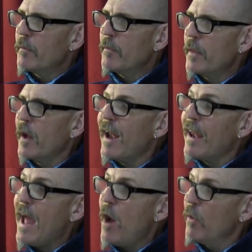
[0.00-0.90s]
that
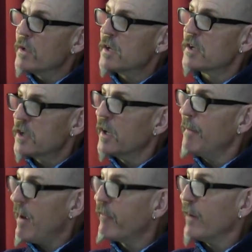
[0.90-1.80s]
allow a certain
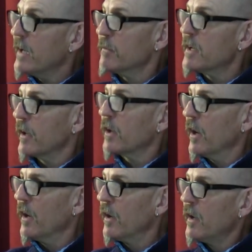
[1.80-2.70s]
amount of freedom to
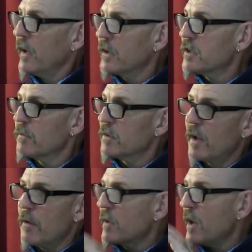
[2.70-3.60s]
occur in terms of like